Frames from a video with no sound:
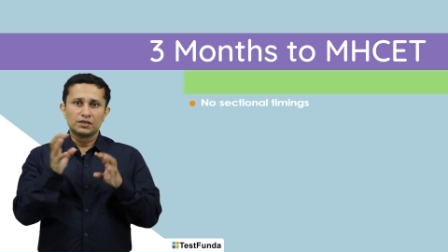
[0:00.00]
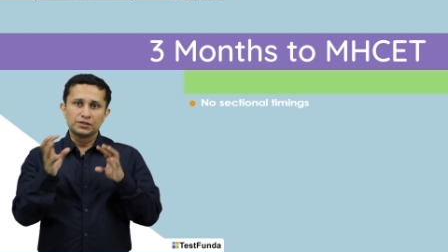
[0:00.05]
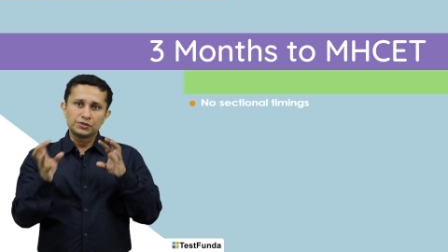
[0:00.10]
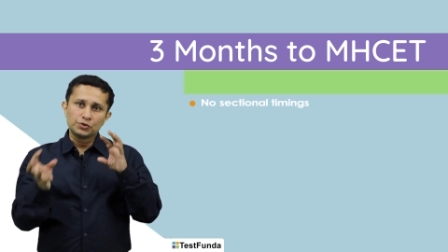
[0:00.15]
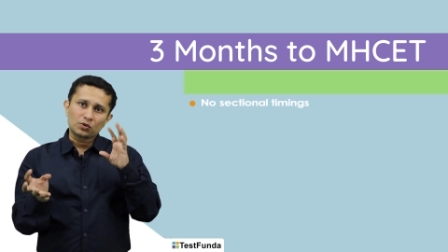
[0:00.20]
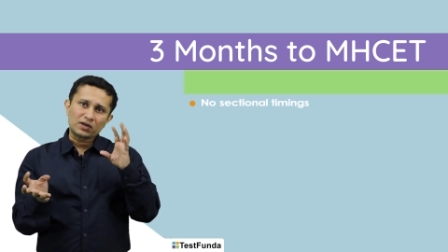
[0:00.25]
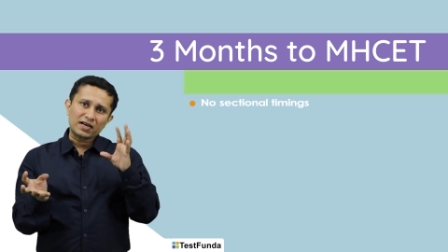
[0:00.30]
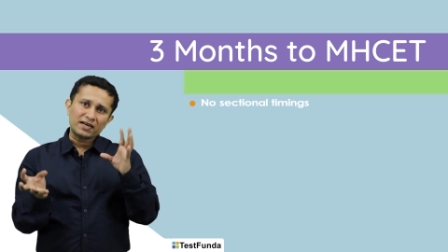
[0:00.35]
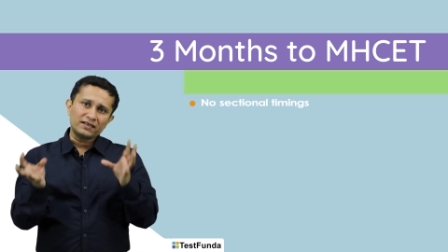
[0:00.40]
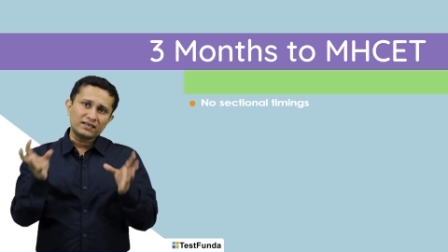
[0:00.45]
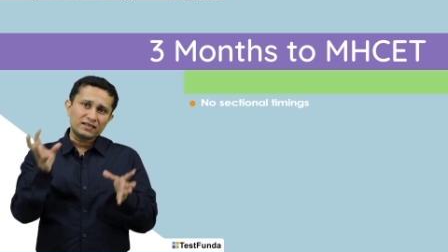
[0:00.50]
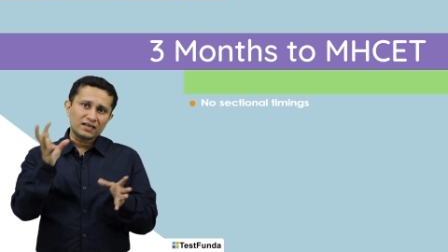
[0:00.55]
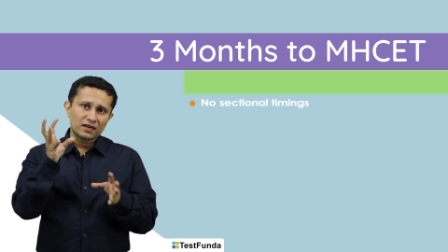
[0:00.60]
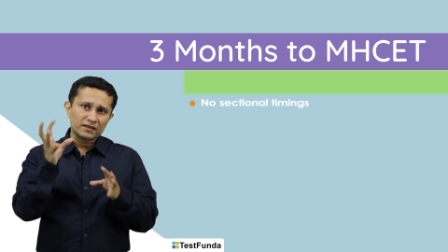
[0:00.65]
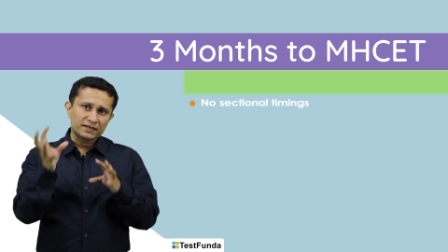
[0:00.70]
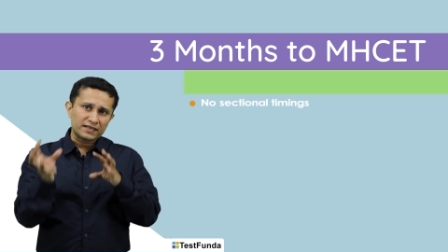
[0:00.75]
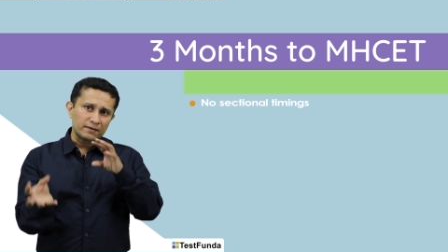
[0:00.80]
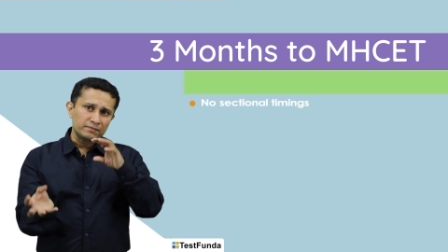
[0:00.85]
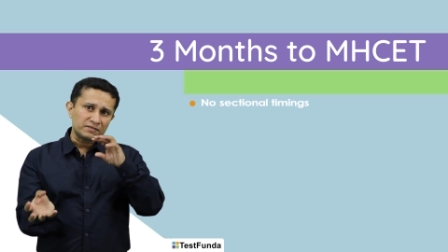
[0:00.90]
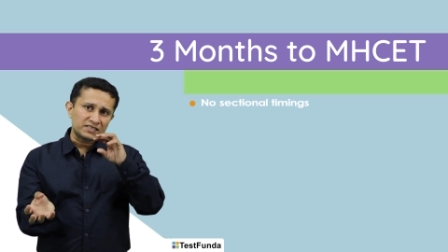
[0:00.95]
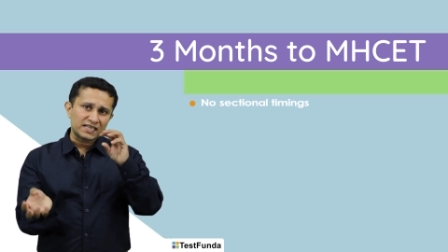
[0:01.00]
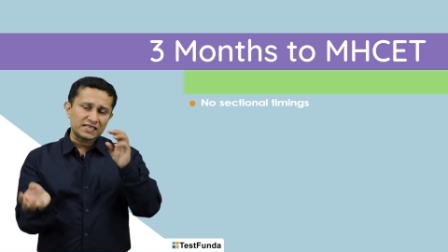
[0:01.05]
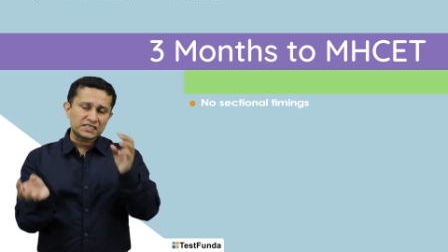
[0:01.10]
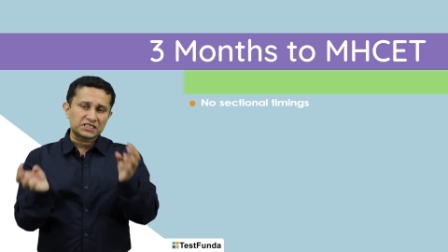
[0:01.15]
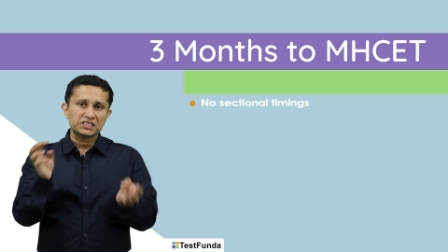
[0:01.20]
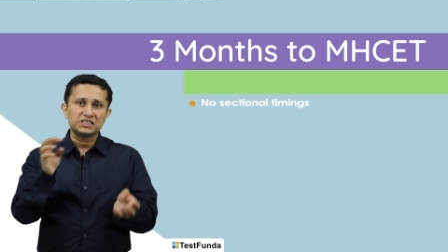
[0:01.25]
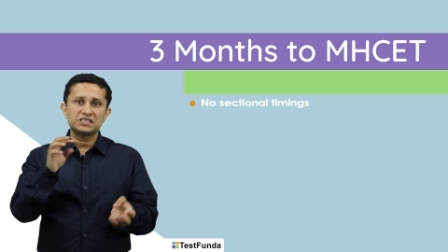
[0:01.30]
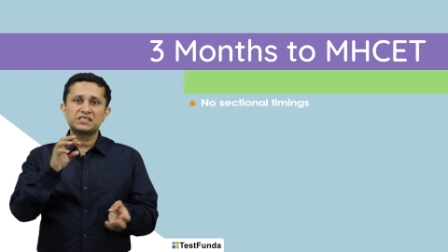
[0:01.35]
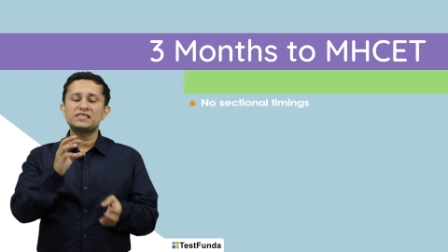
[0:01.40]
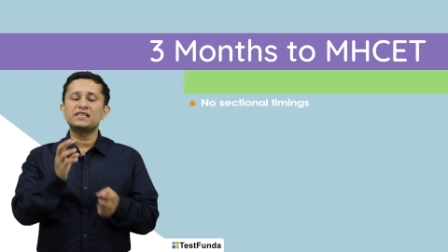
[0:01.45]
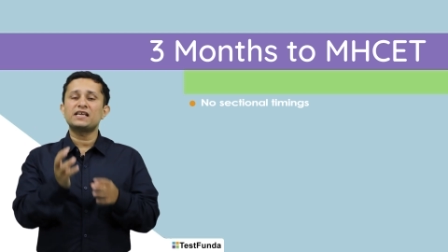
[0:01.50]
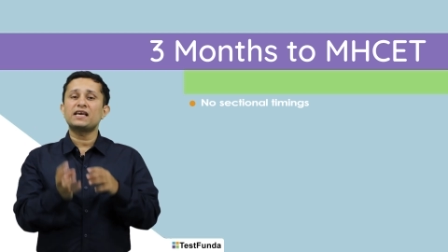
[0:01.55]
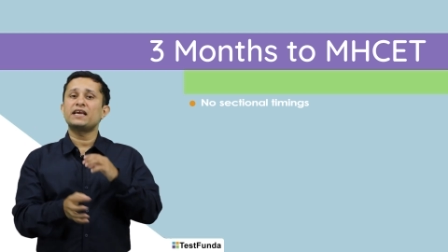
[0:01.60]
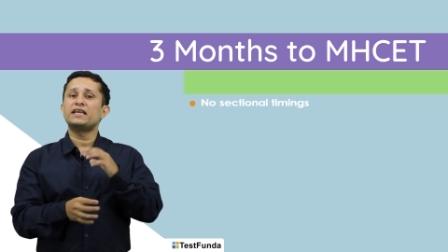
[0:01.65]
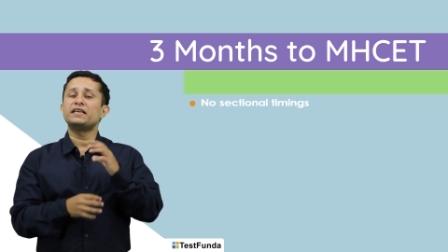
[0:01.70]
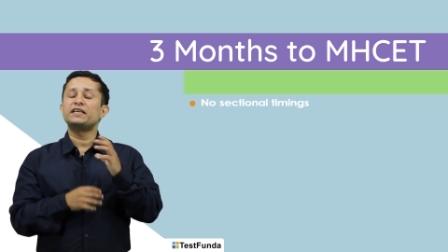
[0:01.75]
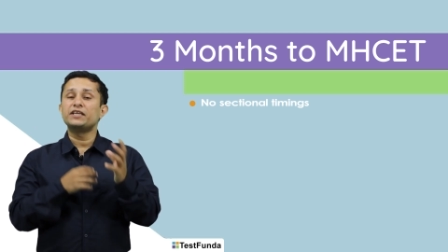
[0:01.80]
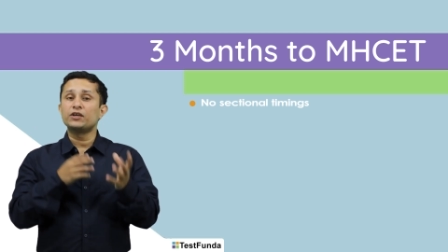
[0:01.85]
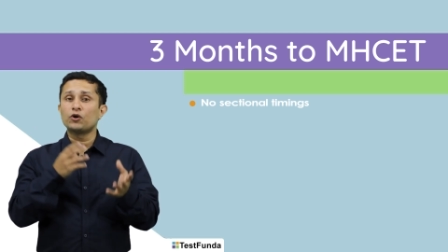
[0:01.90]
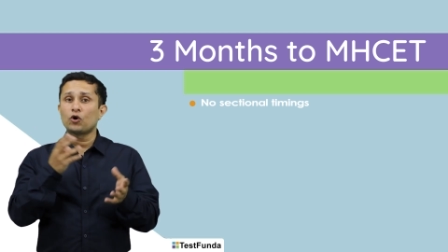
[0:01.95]
You can attempt sections in
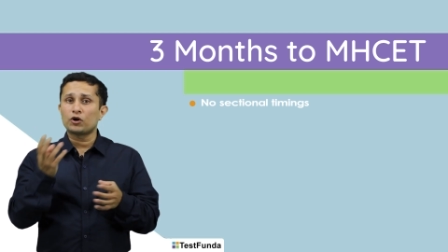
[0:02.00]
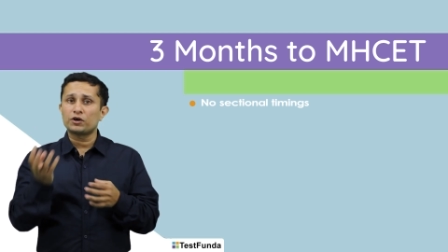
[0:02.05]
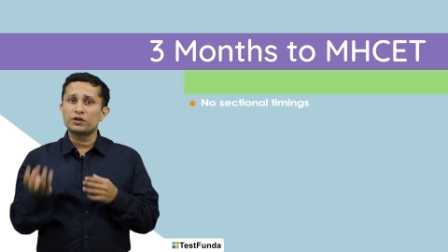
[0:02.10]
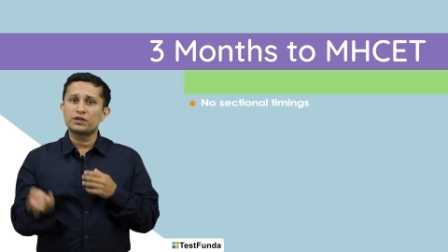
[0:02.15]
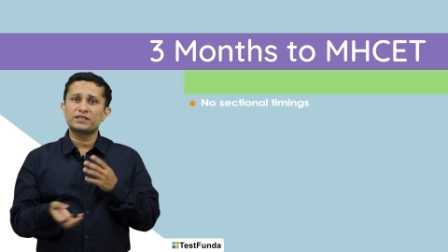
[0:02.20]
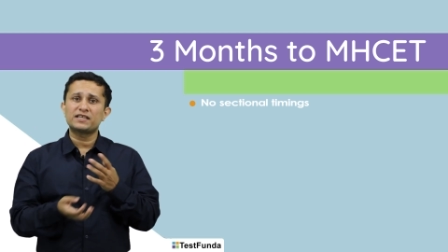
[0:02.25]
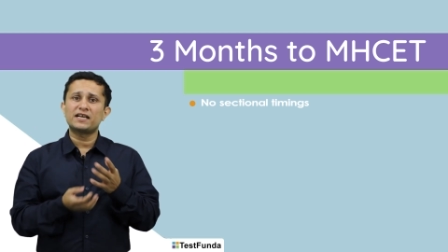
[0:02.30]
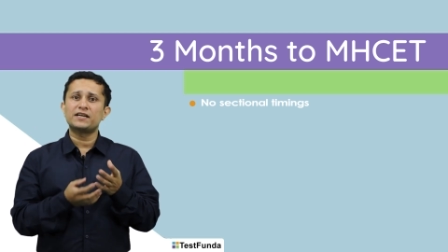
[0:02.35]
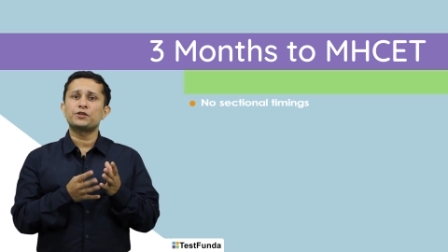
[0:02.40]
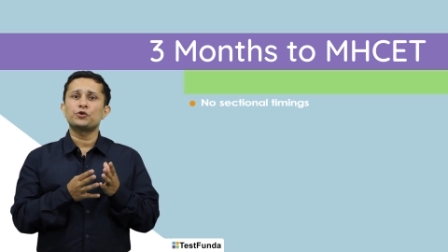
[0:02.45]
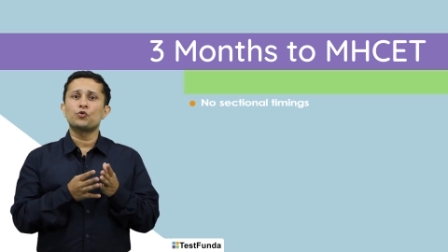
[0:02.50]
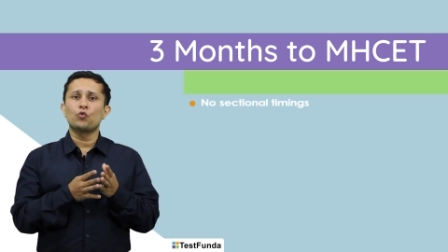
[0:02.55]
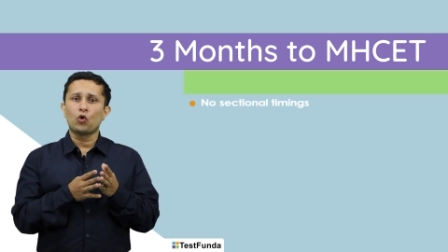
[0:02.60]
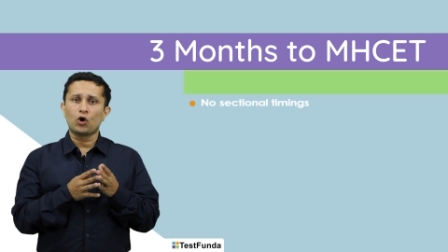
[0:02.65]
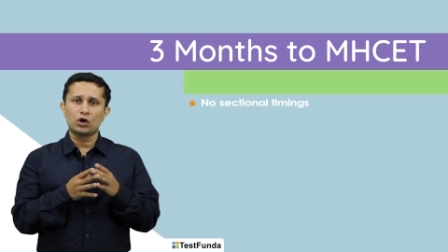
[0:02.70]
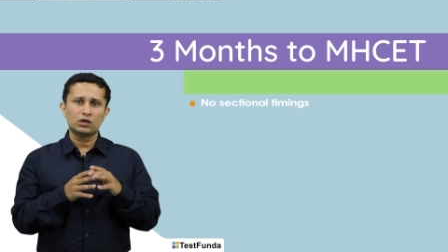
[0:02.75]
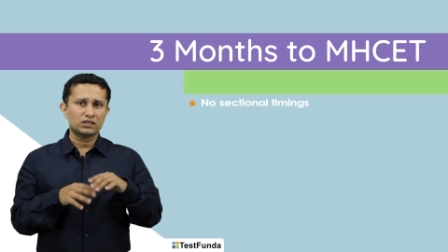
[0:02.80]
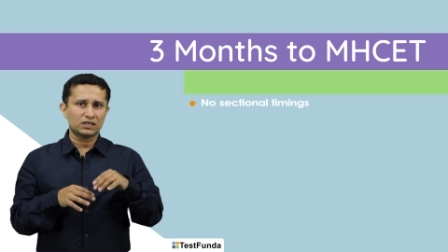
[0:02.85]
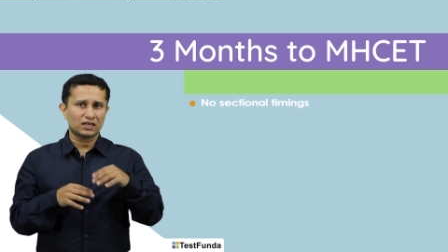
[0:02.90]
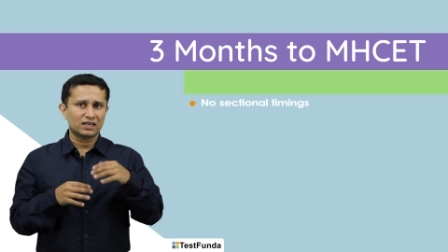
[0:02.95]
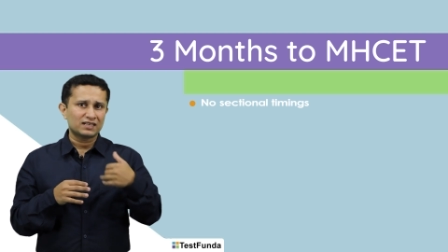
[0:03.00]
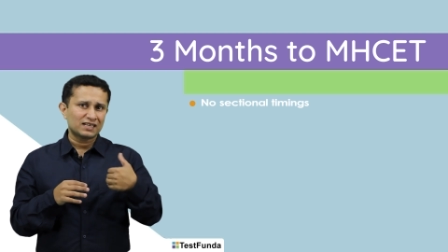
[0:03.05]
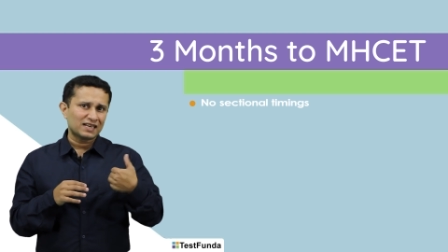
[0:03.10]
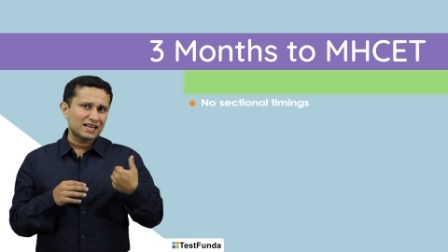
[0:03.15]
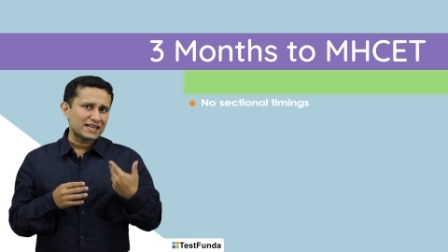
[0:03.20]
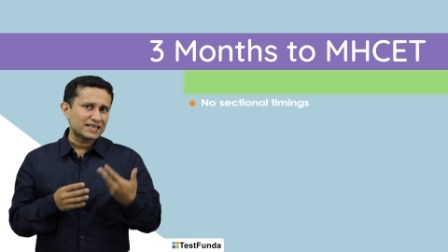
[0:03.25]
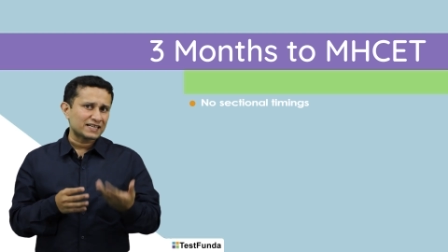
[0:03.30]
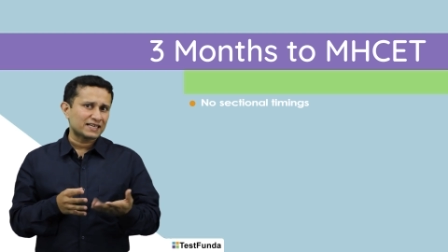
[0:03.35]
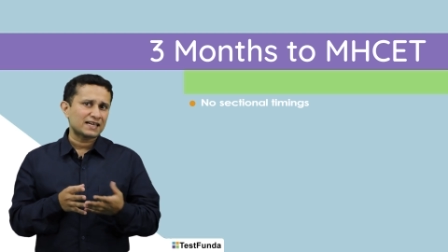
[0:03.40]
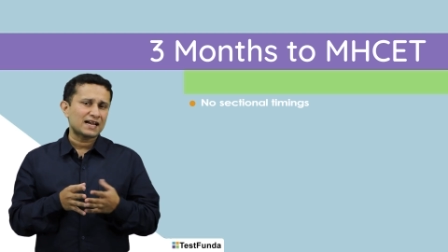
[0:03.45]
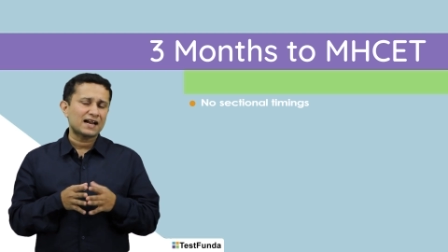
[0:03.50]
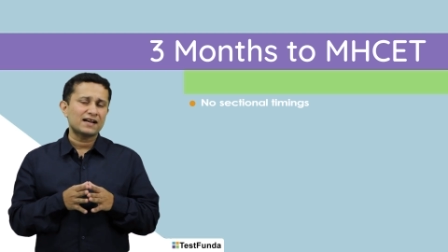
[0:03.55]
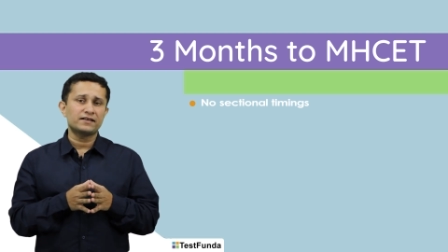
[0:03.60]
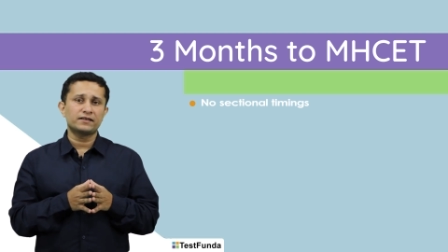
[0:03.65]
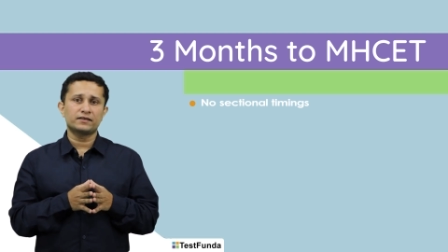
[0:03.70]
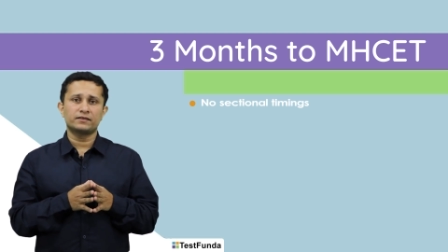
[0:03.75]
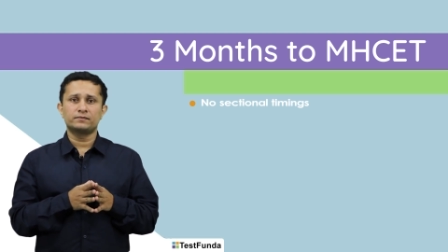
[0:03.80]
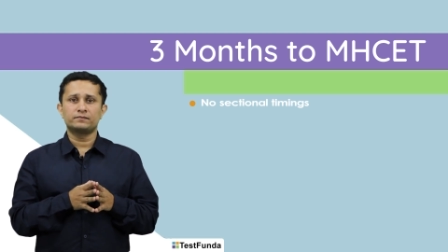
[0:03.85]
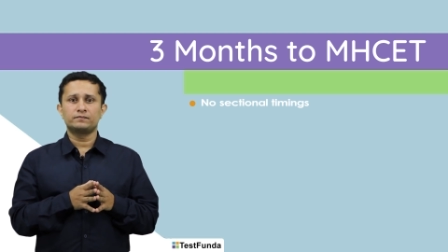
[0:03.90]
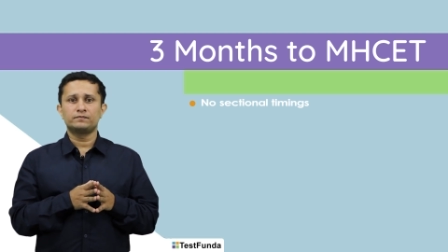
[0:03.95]
any order that you want, unlike CAT.